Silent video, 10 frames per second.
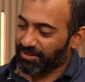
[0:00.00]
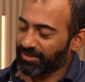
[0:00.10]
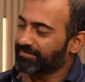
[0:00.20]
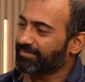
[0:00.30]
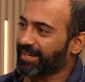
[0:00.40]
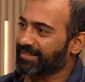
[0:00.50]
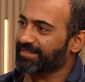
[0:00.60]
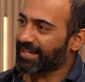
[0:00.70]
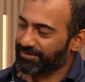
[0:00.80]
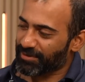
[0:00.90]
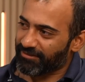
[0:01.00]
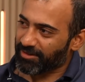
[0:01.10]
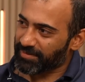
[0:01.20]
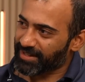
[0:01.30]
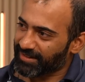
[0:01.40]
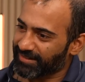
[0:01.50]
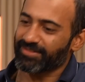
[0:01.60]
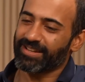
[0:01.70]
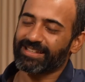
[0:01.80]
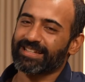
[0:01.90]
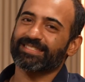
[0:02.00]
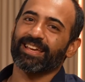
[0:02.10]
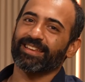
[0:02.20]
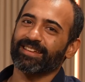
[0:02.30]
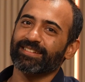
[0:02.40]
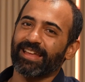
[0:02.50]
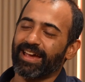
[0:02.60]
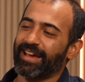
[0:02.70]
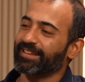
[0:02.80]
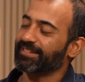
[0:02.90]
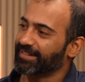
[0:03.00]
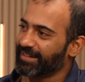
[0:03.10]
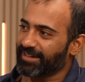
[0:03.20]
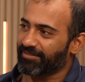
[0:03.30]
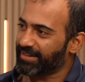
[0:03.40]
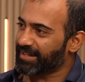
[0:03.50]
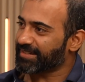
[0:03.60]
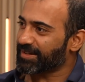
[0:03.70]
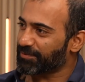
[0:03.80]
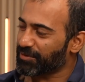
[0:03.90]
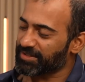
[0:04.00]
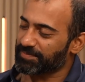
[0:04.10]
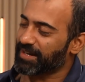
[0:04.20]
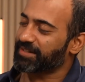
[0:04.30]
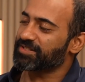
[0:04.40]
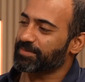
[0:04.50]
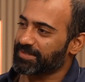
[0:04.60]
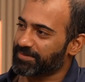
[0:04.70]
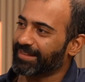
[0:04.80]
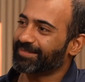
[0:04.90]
Good. Thanks for having me here. Really excited and very excited for this partnership as well.